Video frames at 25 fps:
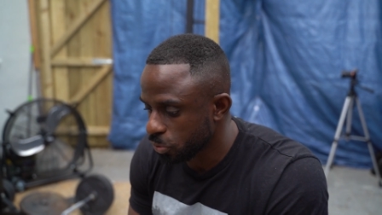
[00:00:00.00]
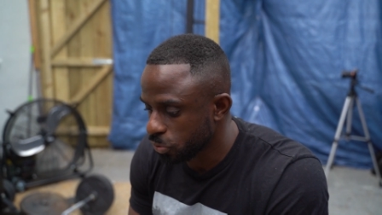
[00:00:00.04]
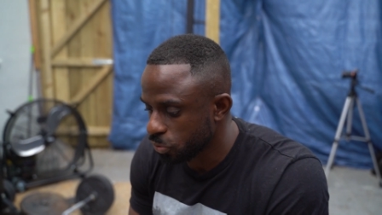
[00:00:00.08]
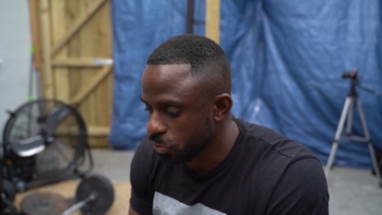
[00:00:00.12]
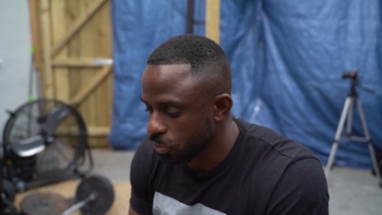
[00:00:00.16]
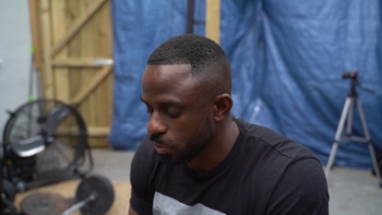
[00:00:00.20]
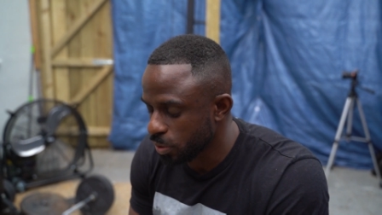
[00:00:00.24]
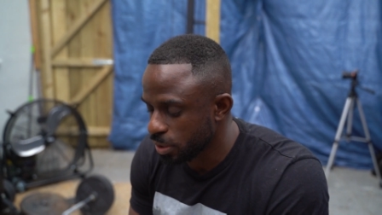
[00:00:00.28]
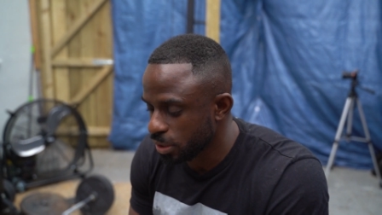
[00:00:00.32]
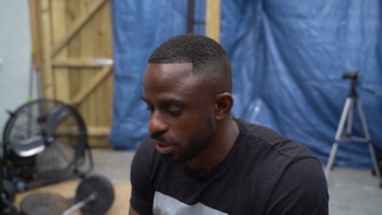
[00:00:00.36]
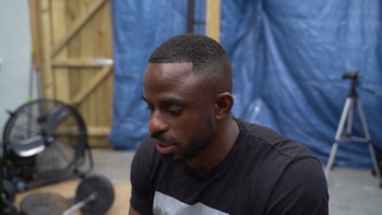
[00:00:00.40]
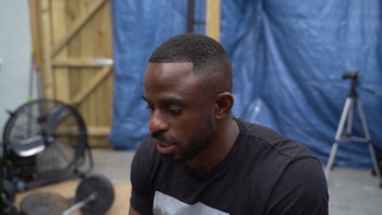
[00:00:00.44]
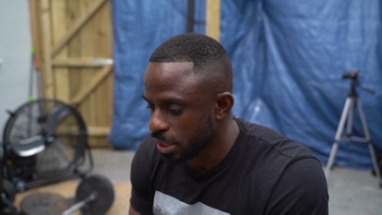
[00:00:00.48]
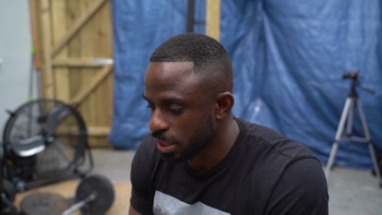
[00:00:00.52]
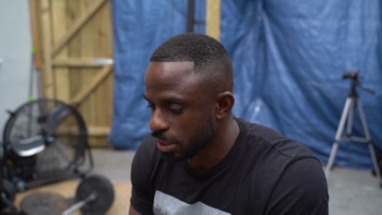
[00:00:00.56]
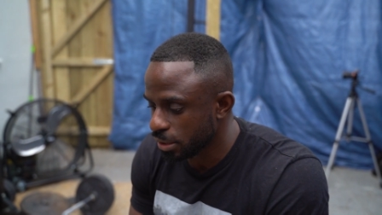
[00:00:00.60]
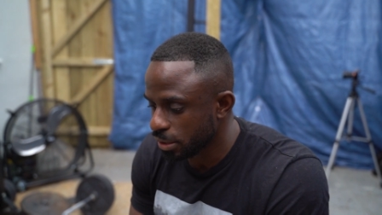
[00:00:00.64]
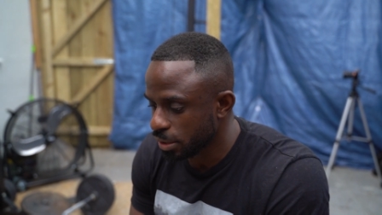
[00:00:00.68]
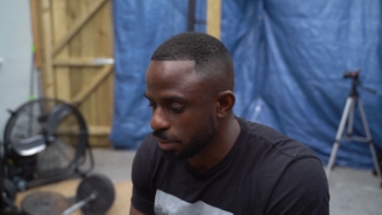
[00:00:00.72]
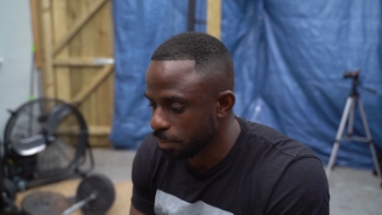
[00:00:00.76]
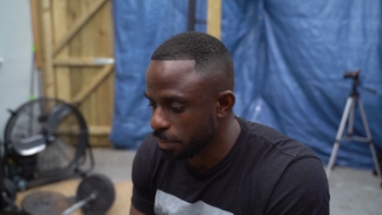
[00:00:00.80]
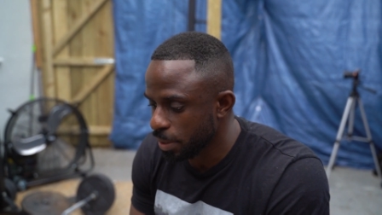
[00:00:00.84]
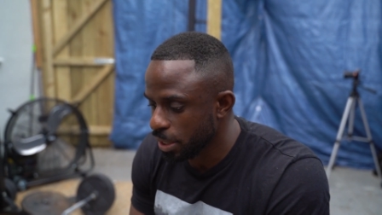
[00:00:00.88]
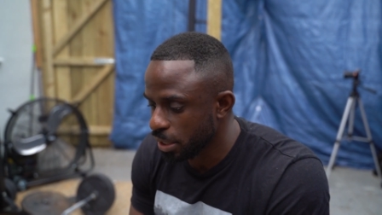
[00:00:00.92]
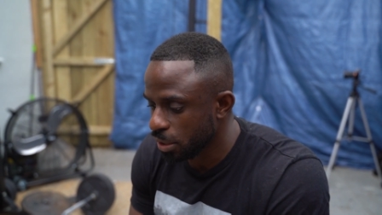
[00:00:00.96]
But during
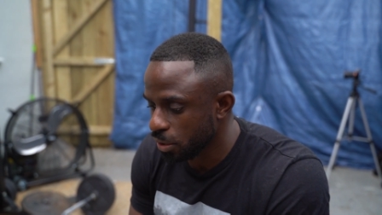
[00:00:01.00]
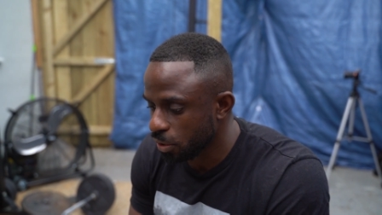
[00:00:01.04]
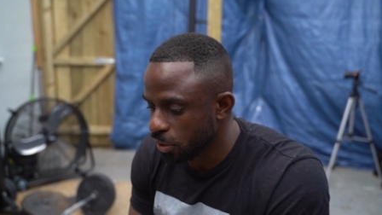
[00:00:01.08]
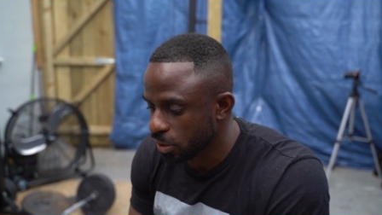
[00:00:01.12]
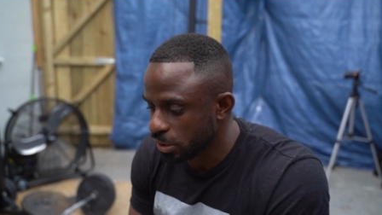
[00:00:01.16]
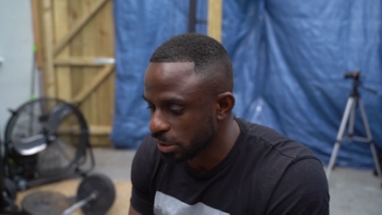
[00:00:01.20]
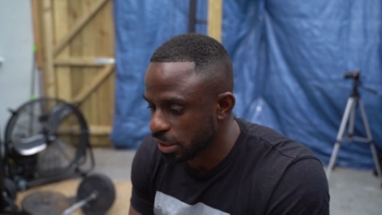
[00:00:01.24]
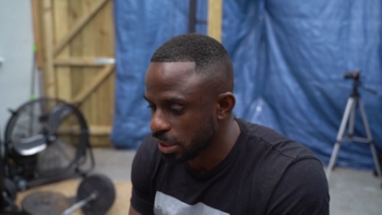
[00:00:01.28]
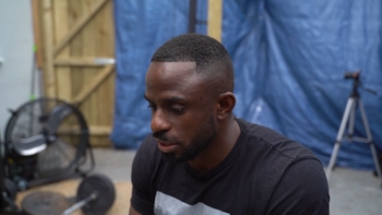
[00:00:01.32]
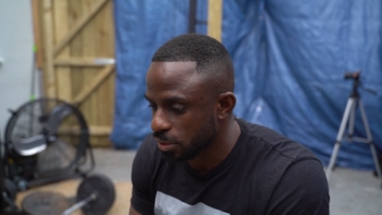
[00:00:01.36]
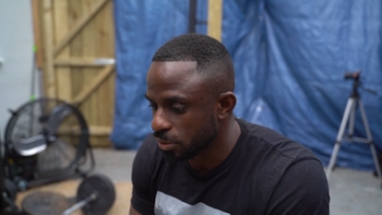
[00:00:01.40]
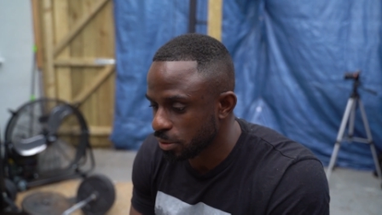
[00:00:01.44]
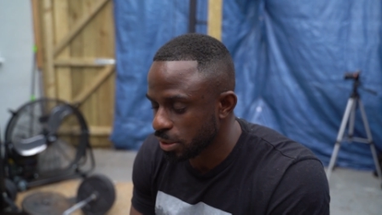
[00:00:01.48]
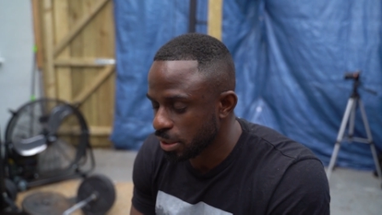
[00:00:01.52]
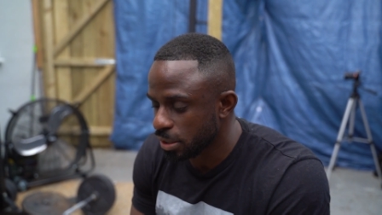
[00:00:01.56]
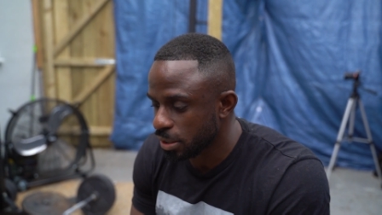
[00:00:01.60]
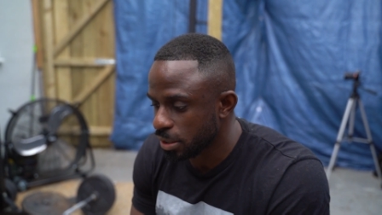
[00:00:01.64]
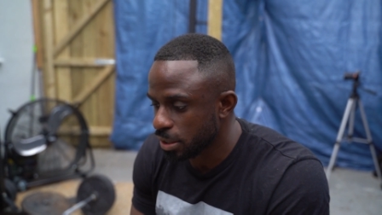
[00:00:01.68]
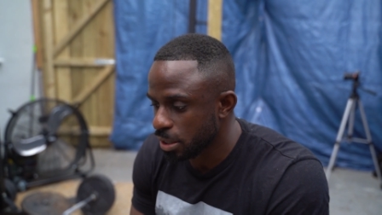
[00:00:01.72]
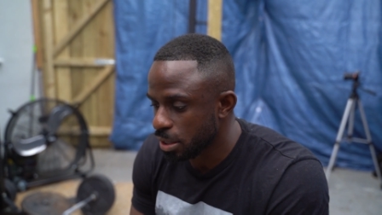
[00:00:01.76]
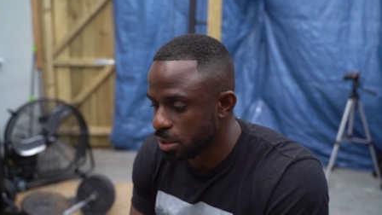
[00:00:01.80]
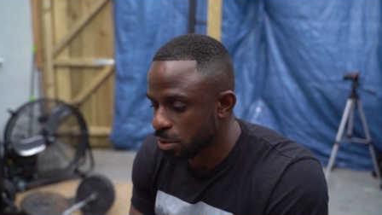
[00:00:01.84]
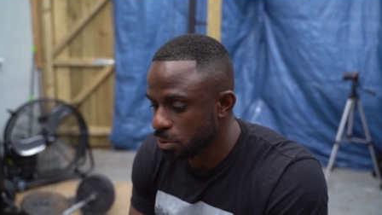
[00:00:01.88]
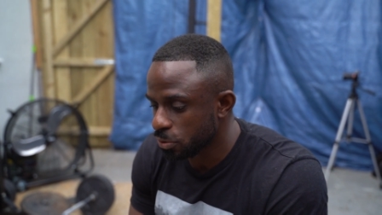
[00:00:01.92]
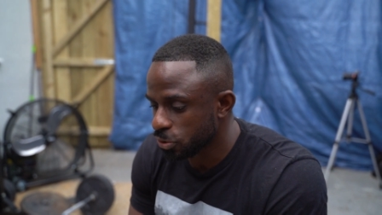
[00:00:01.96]
like the main lockdown,
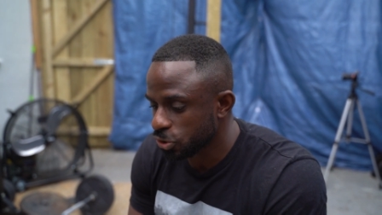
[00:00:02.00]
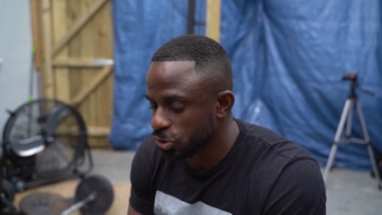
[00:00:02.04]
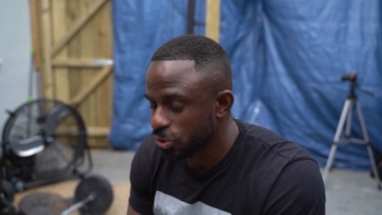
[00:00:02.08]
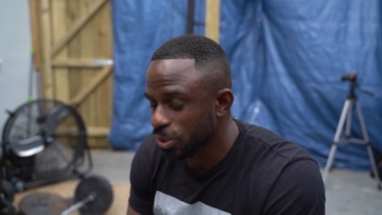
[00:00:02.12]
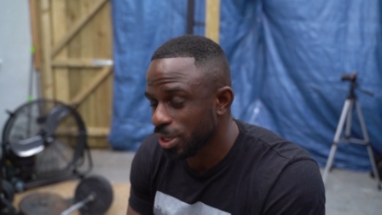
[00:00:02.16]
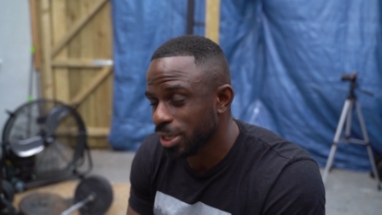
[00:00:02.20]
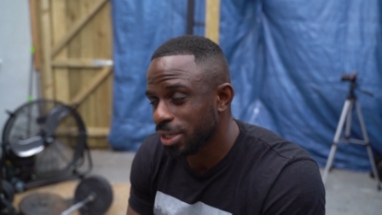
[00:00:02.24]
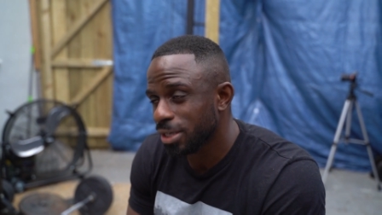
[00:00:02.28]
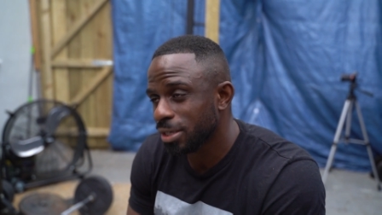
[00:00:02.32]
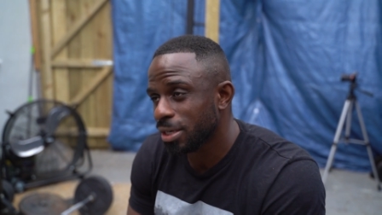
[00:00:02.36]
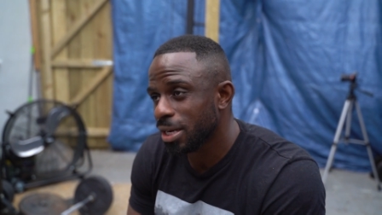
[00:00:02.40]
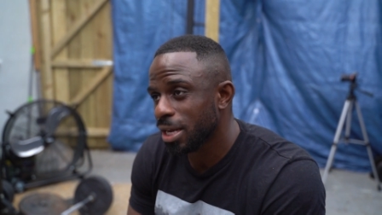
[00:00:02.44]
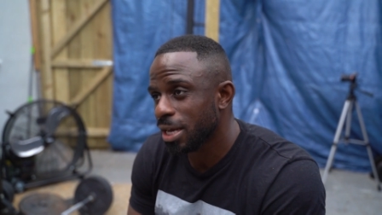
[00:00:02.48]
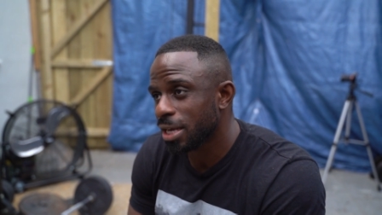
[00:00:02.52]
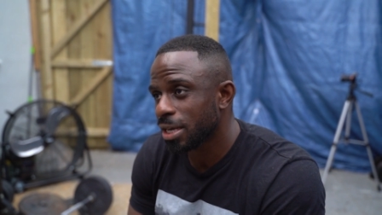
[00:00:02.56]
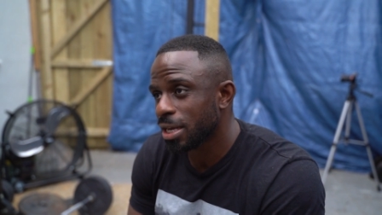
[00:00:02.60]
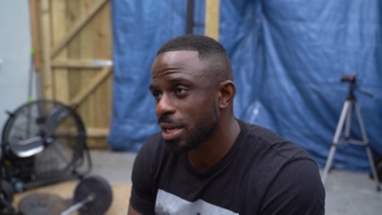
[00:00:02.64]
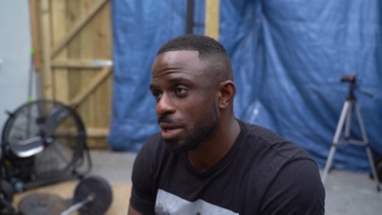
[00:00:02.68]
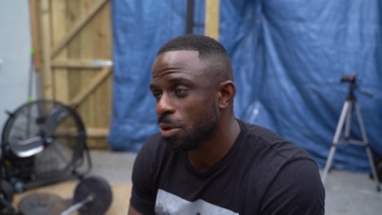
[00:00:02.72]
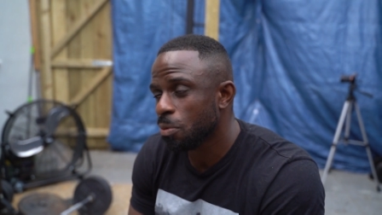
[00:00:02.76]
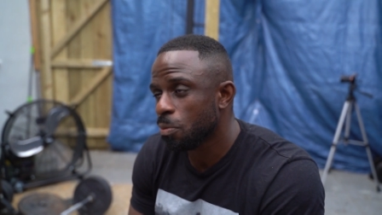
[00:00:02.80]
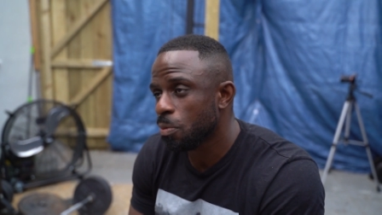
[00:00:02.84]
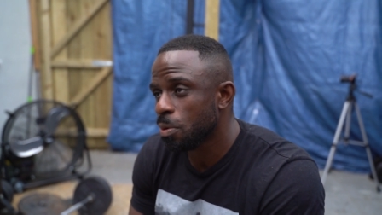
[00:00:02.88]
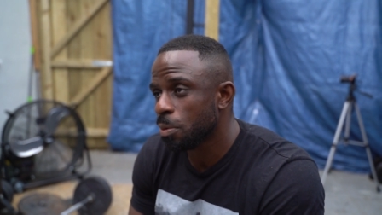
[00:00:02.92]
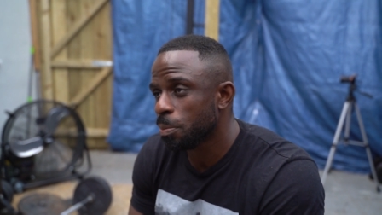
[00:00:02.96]
I was training
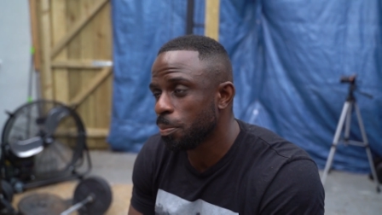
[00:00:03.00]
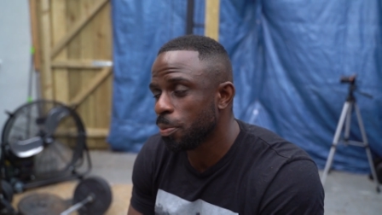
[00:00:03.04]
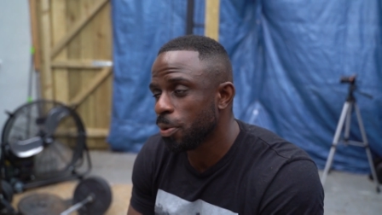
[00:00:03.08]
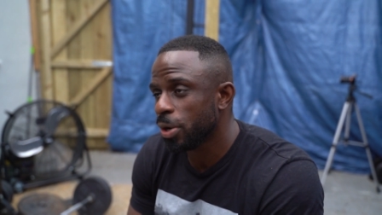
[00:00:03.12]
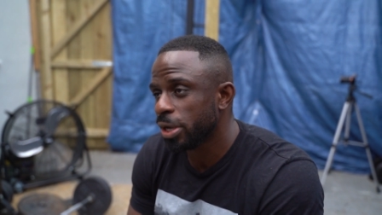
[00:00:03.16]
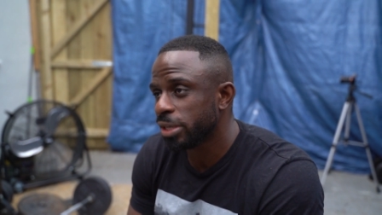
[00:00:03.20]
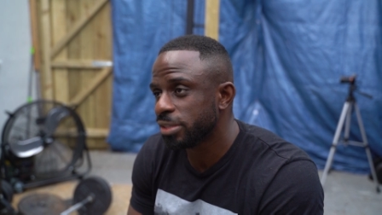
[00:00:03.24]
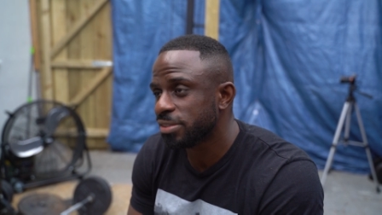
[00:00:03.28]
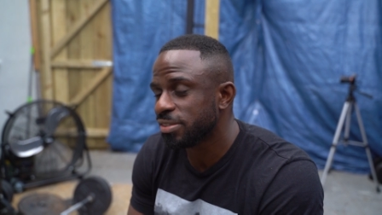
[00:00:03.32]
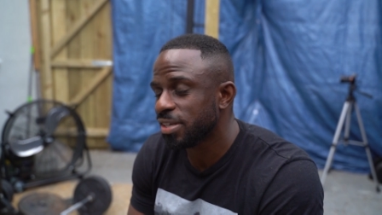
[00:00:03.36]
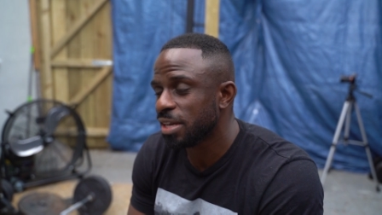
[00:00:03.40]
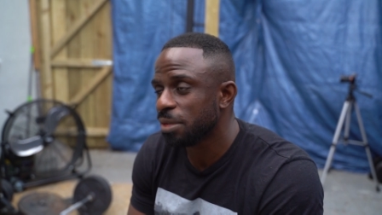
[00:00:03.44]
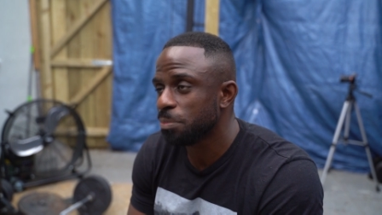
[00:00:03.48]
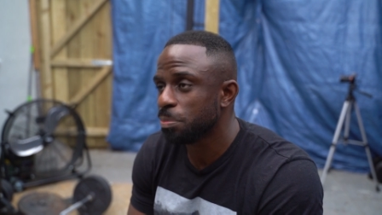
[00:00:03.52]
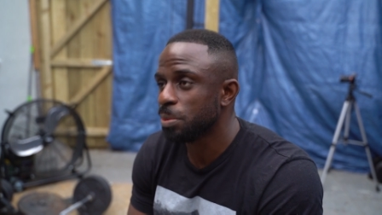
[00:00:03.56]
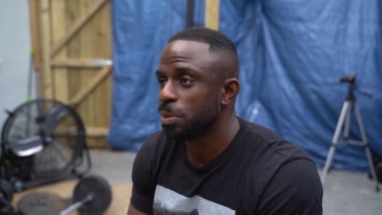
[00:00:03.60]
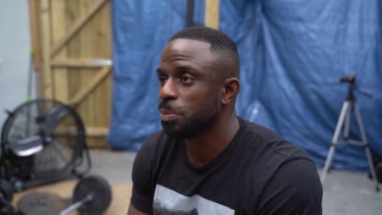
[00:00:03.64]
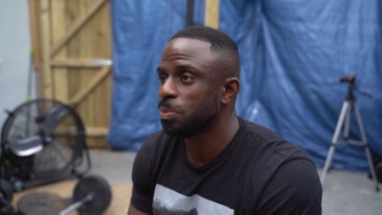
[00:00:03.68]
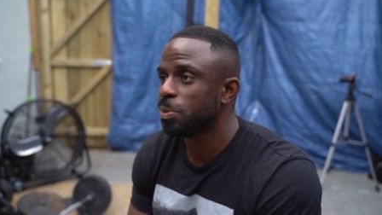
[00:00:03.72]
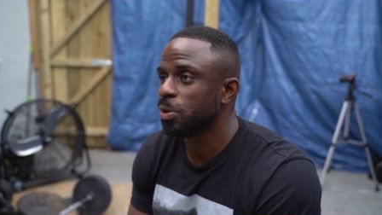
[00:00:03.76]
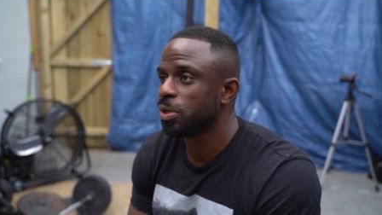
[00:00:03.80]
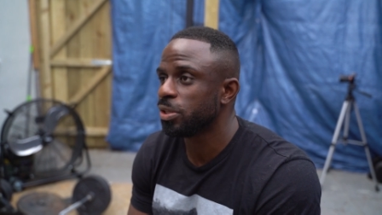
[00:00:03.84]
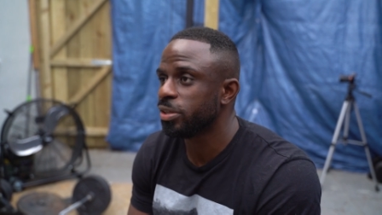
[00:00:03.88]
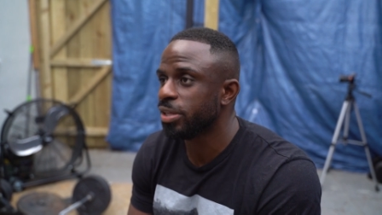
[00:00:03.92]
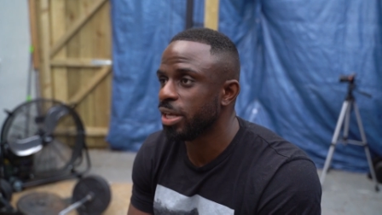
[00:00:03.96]
like at one point ten
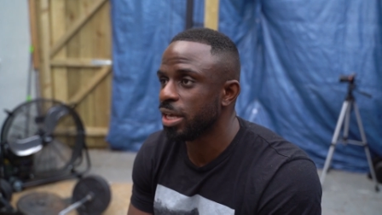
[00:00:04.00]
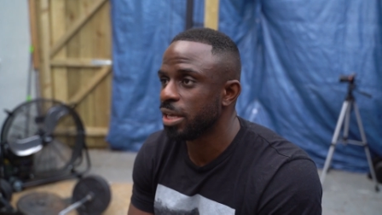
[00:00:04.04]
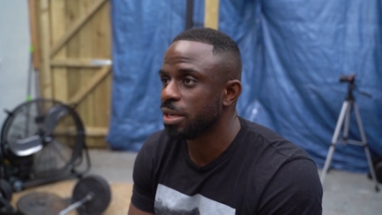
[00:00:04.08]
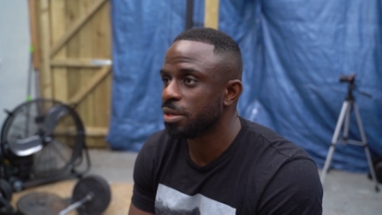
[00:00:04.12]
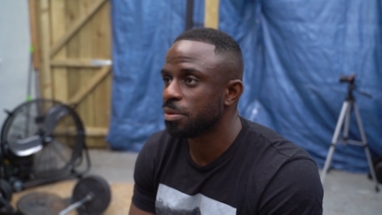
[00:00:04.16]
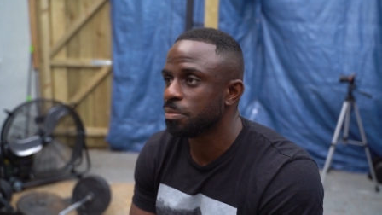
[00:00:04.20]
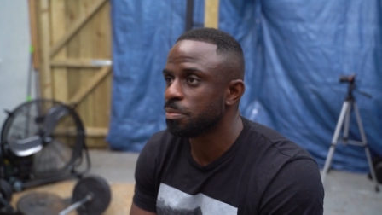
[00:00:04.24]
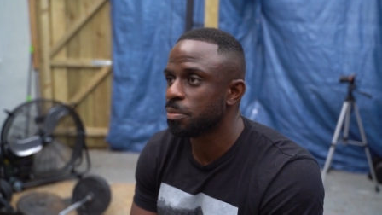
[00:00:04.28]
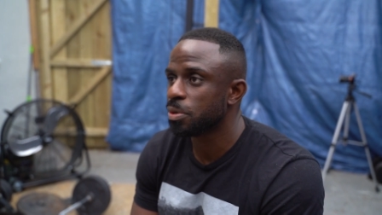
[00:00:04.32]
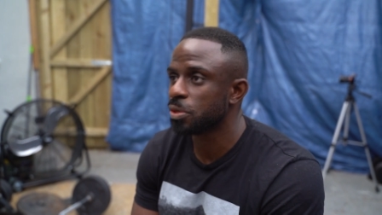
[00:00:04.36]
people a day.